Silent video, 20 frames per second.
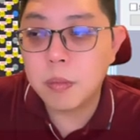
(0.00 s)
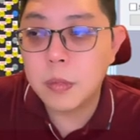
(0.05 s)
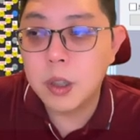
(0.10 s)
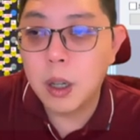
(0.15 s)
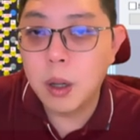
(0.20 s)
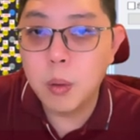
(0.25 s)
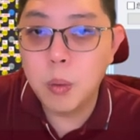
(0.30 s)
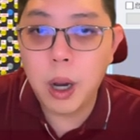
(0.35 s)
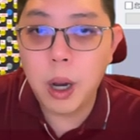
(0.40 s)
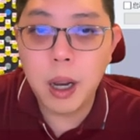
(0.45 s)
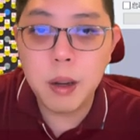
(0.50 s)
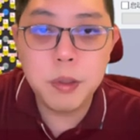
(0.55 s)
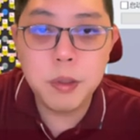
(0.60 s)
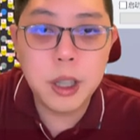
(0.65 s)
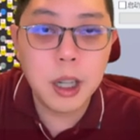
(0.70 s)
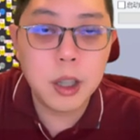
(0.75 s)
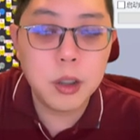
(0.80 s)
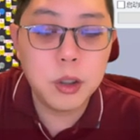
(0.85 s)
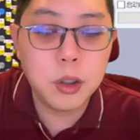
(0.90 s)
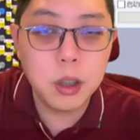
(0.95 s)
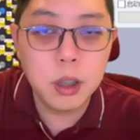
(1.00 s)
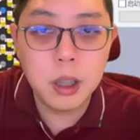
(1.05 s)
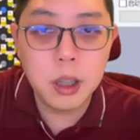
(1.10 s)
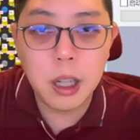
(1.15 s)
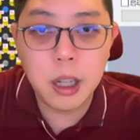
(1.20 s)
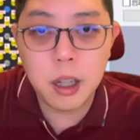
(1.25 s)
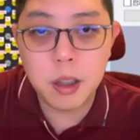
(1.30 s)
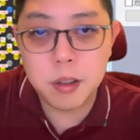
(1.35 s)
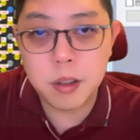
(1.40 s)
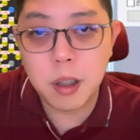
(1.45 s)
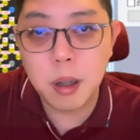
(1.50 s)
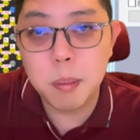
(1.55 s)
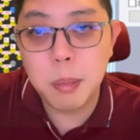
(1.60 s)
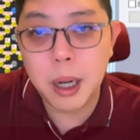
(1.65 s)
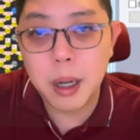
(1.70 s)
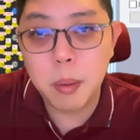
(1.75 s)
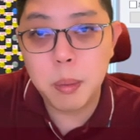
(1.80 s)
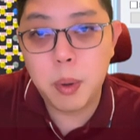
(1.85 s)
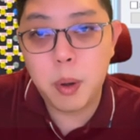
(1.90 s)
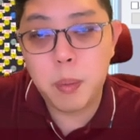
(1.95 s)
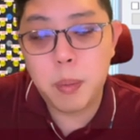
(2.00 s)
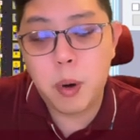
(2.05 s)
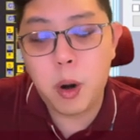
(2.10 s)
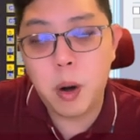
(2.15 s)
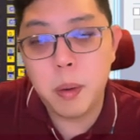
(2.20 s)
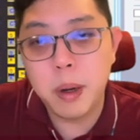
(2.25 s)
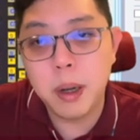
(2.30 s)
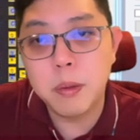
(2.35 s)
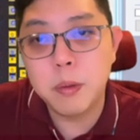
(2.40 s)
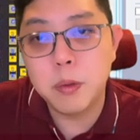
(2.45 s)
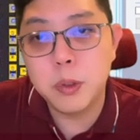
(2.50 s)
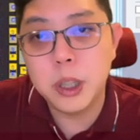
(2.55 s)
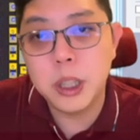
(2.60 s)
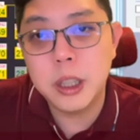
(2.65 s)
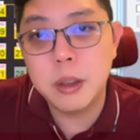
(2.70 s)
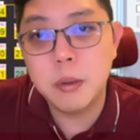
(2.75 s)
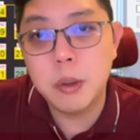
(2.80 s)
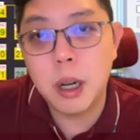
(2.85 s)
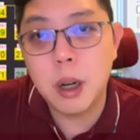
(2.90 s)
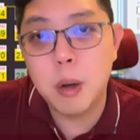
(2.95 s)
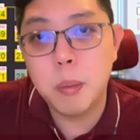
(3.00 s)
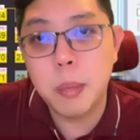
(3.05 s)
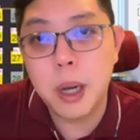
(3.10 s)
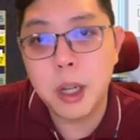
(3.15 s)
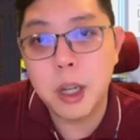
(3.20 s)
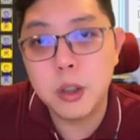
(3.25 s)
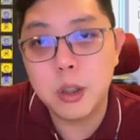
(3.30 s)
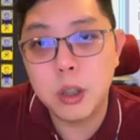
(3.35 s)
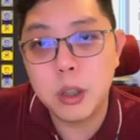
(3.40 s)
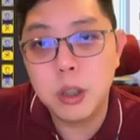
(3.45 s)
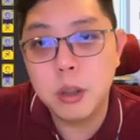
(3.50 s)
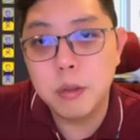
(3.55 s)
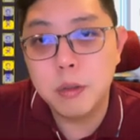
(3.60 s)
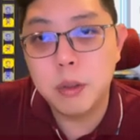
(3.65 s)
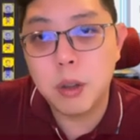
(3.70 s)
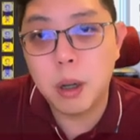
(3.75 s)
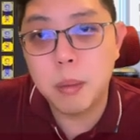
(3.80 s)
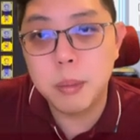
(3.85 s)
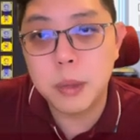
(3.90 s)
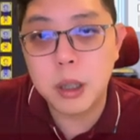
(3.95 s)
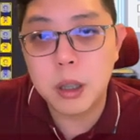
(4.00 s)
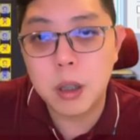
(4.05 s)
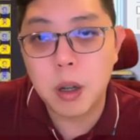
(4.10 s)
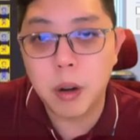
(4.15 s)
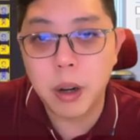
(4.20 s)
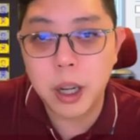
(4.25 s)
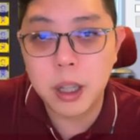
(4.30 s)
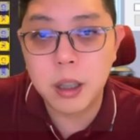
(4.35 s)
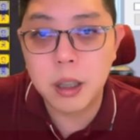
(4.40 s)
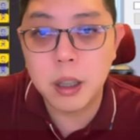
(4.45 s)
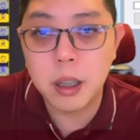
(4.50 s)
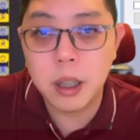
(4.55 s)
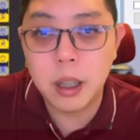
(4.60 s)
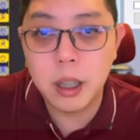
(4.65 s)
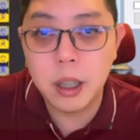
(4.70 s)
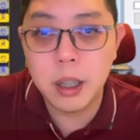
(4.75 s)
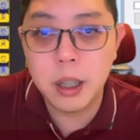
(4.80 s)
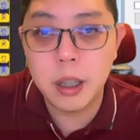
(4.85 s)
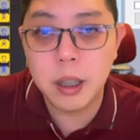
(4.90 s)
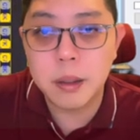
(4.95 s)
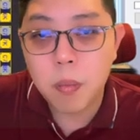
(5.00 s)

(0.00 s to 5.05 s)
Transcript: When we are sure it is the motherboard problem, we will measure from the connector here.